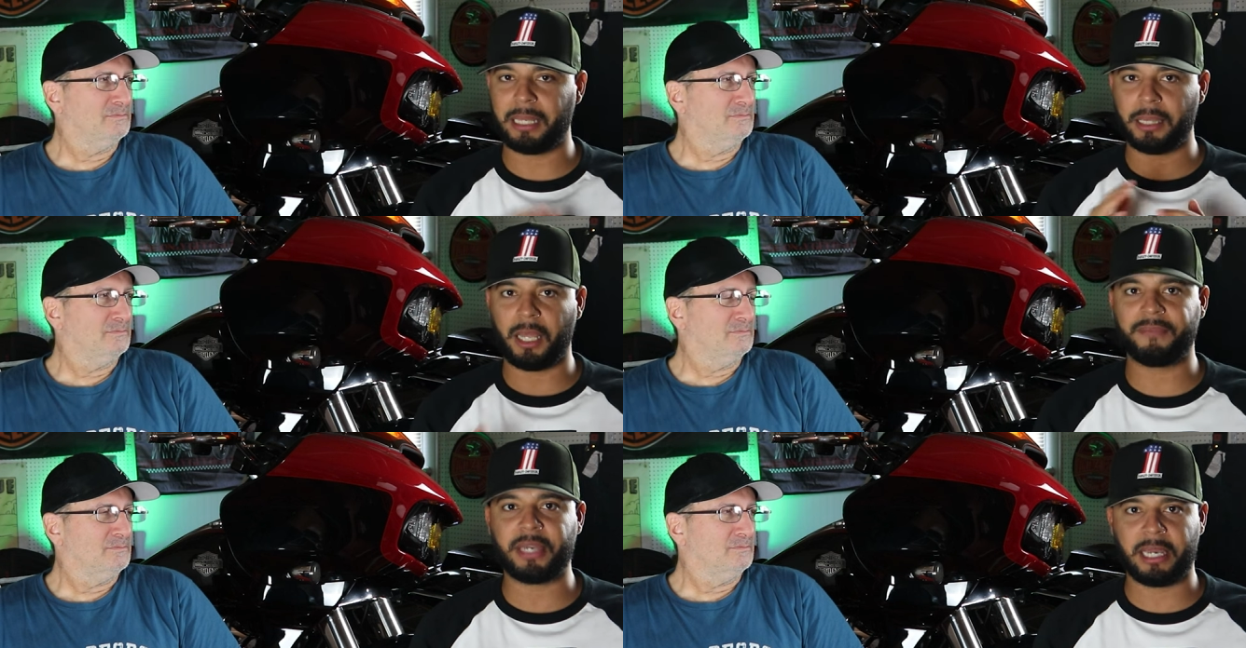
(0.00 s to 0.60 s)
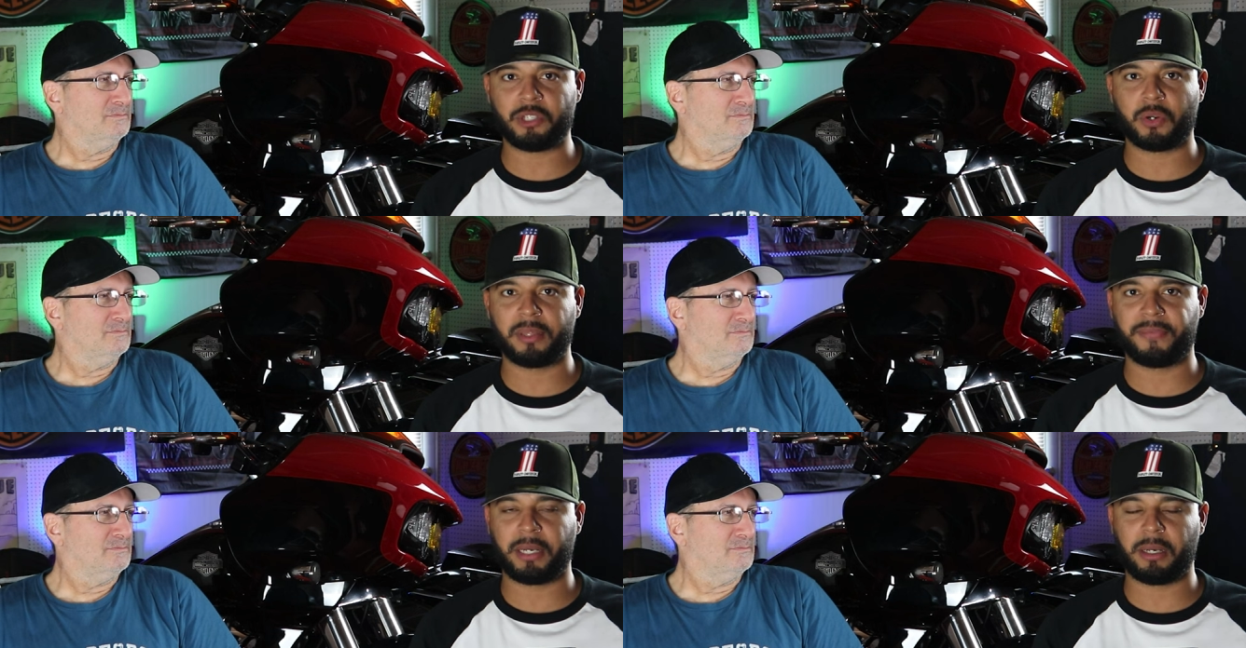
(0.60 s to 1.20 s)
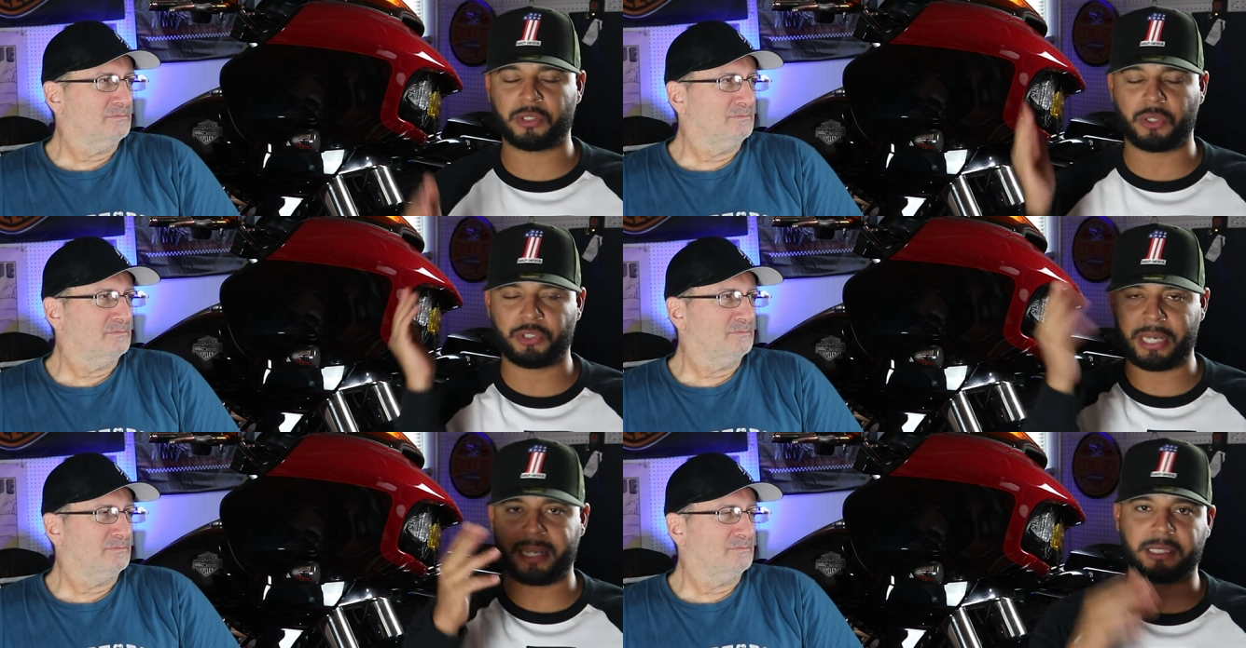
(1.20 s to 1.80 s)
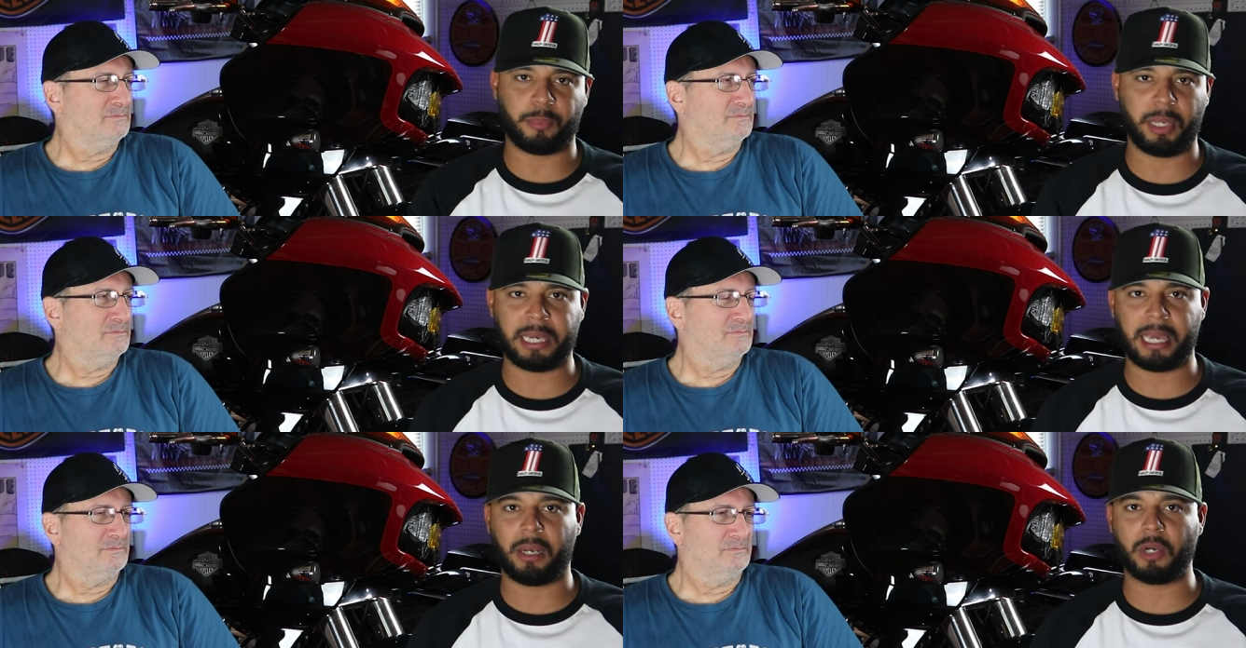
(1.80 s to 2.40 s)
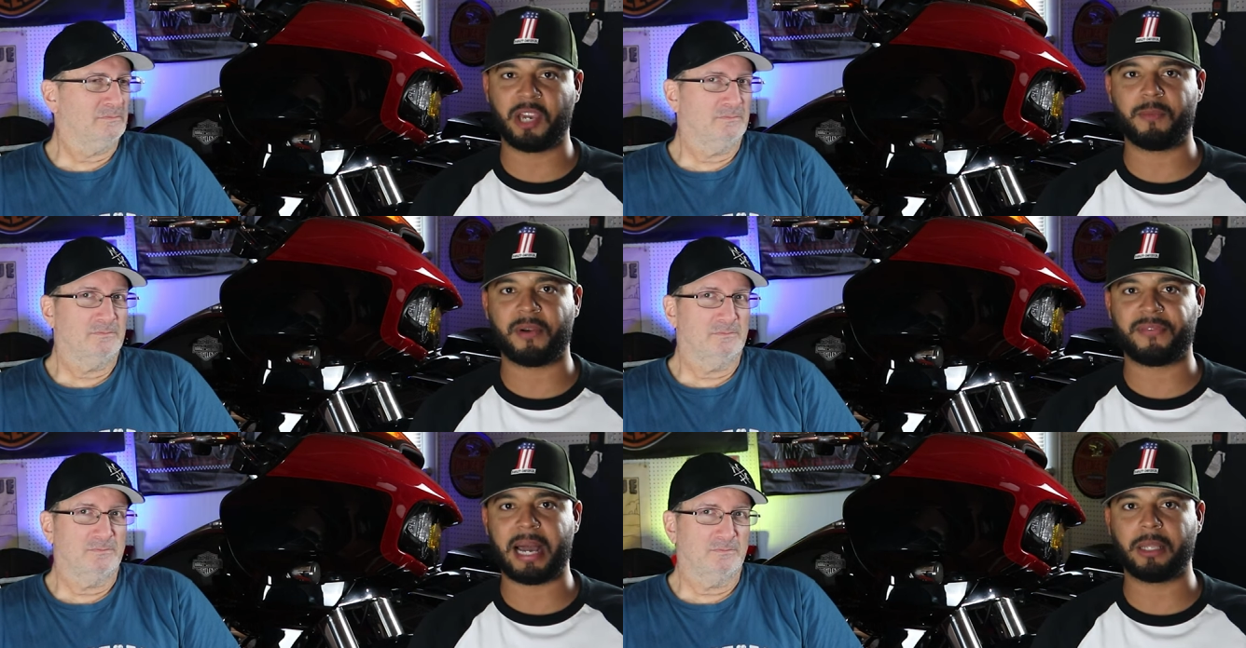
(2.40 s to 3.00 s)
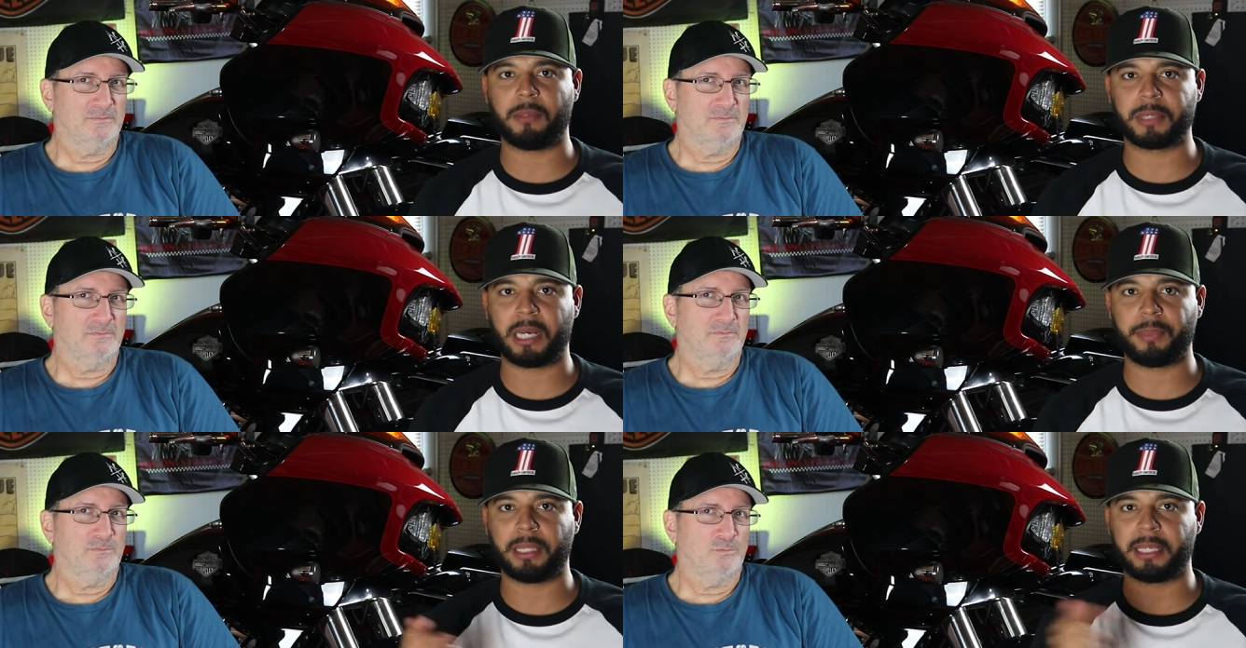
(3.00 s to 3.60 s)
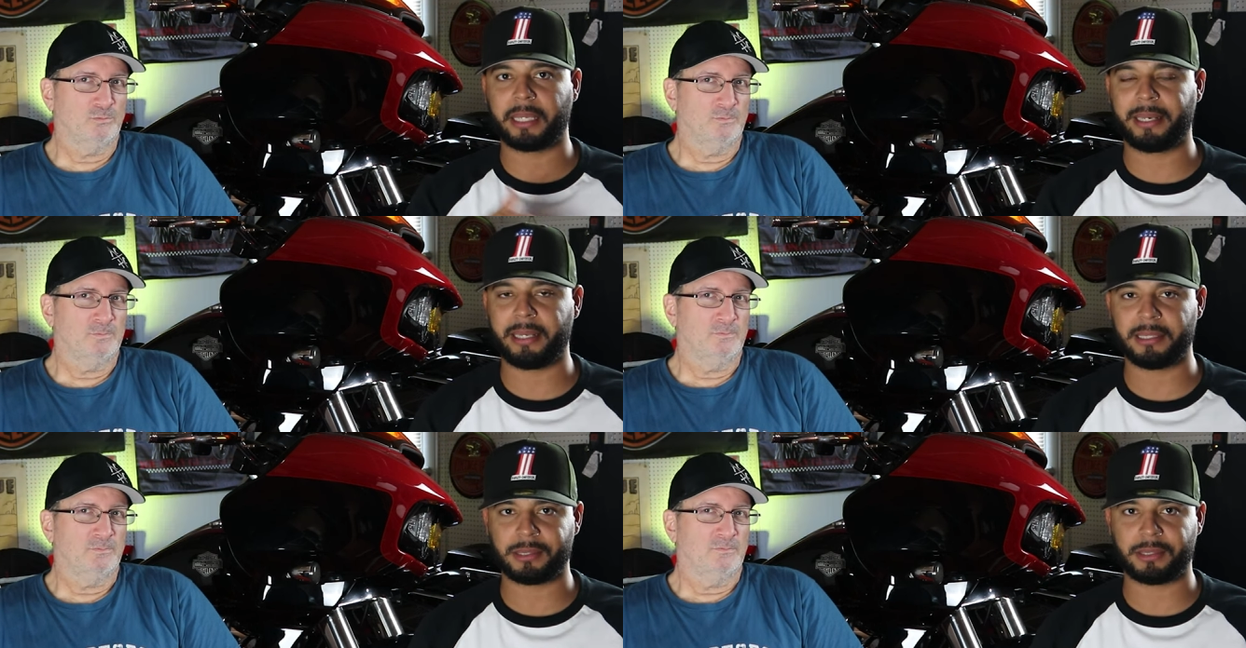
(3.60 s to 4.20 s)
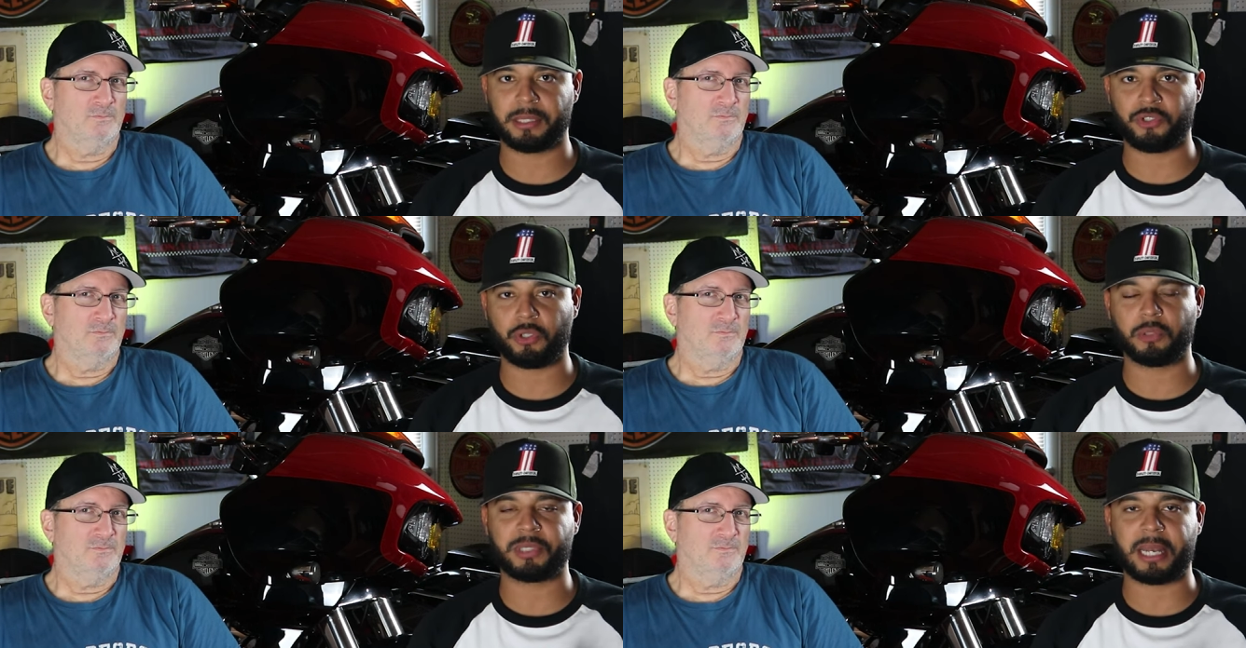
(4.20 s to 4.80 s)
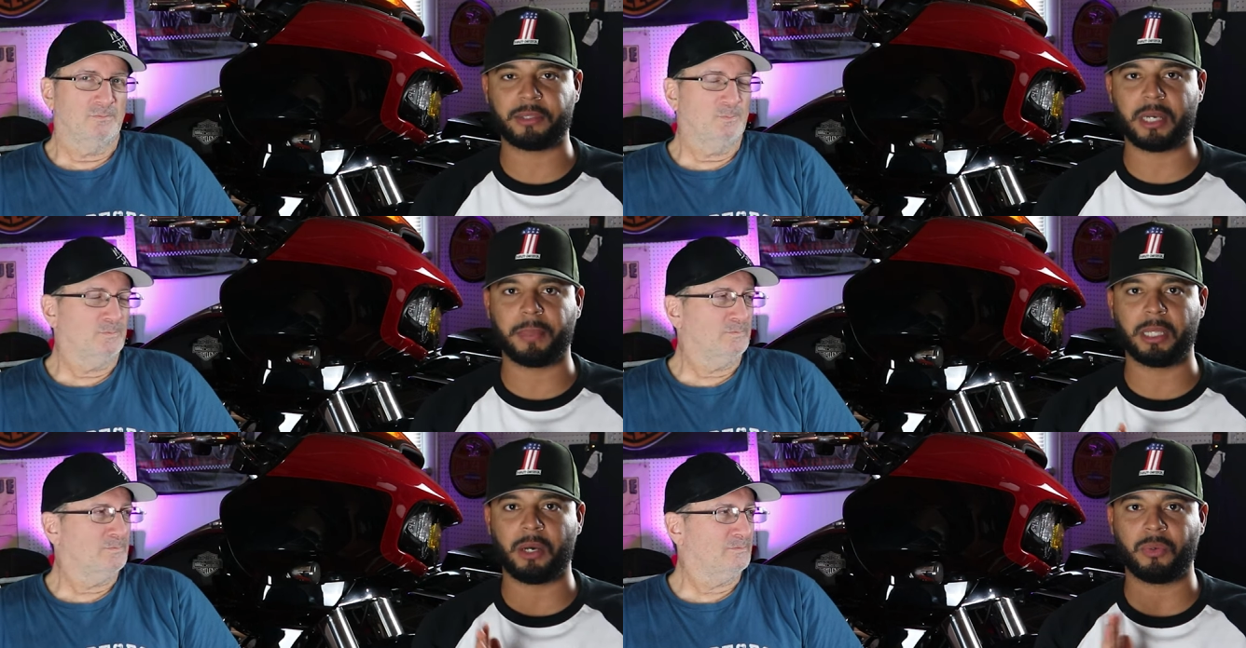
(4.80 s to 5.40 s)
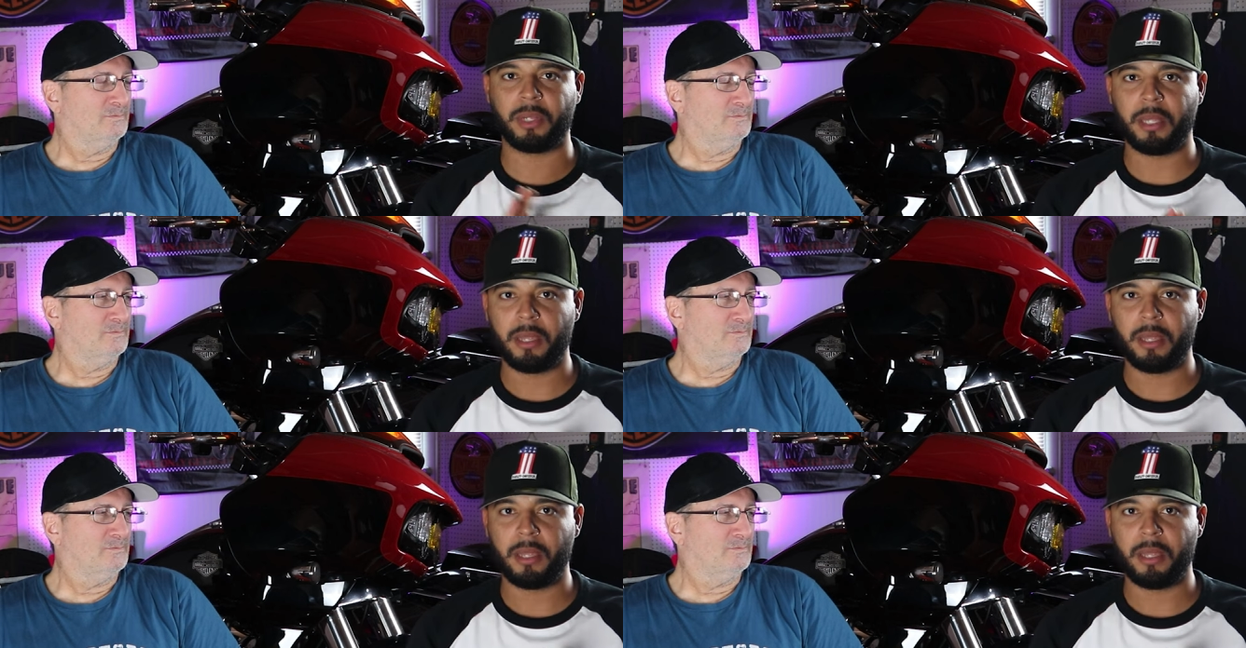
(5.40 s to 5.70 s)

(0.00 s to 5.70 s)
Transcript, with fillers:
Speaker 1: love the intro of the video, so shout out to BK Low, give him a follow. I'm gonna be linking his, his YouTube channel down below.